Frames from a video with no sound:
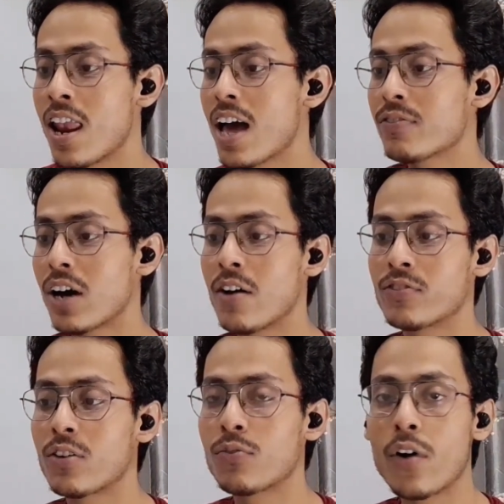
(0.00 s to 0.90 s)
Life
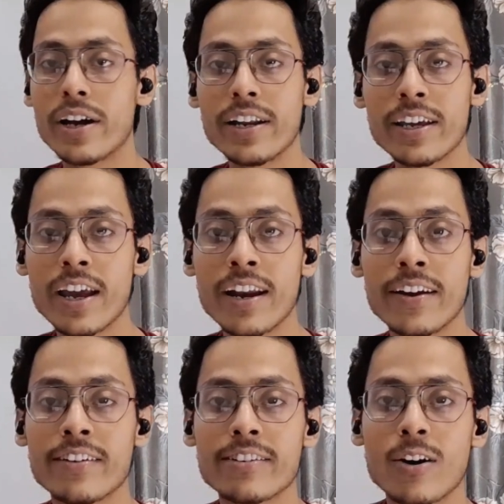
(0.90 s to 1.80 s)
After Fighting
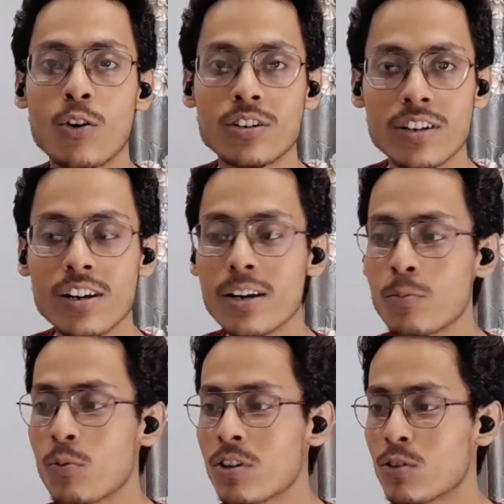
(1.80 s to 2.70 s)
and it's an
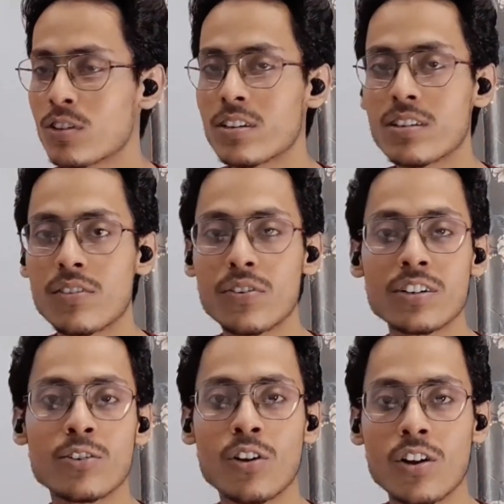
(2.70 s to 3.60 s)
Australian movie so this is
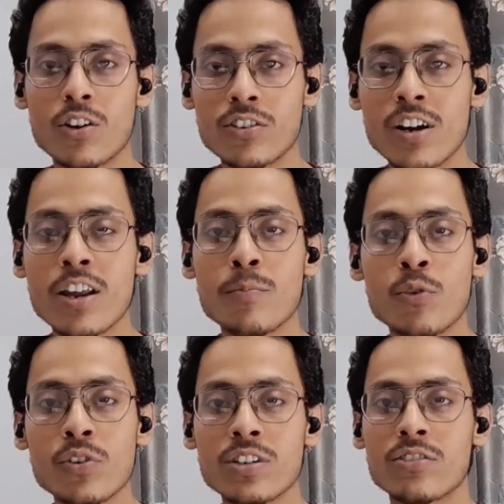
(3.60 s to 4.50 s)
the first
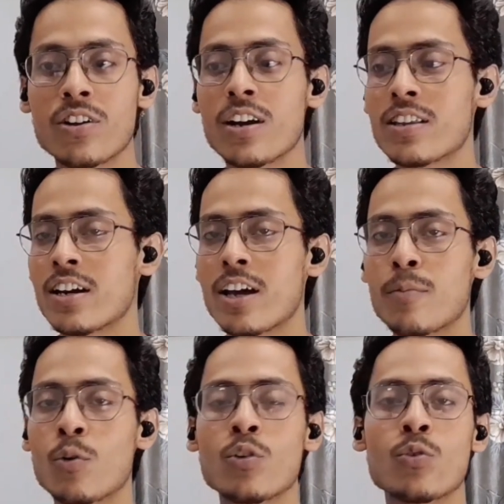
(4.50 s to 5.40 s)
Australian movie trailer
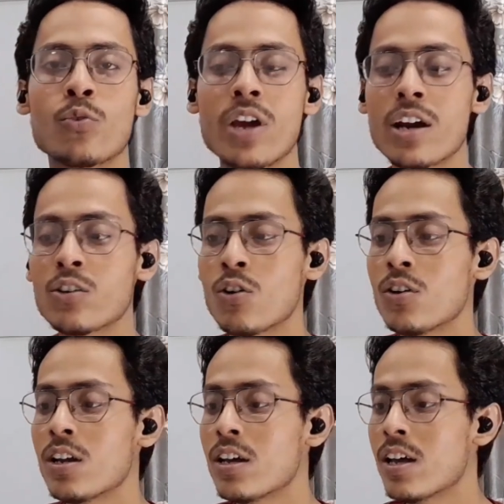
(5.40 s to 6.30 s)
that I'm going to
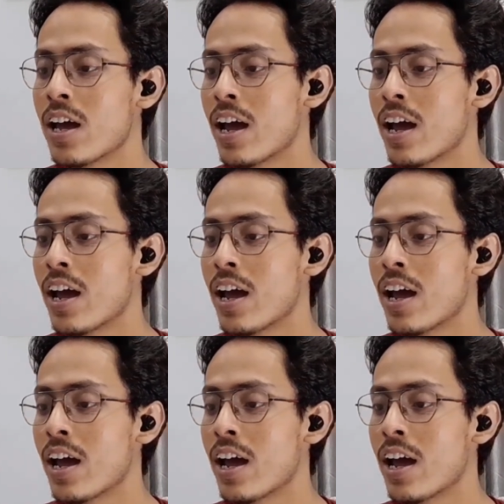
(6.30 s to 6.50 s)
react on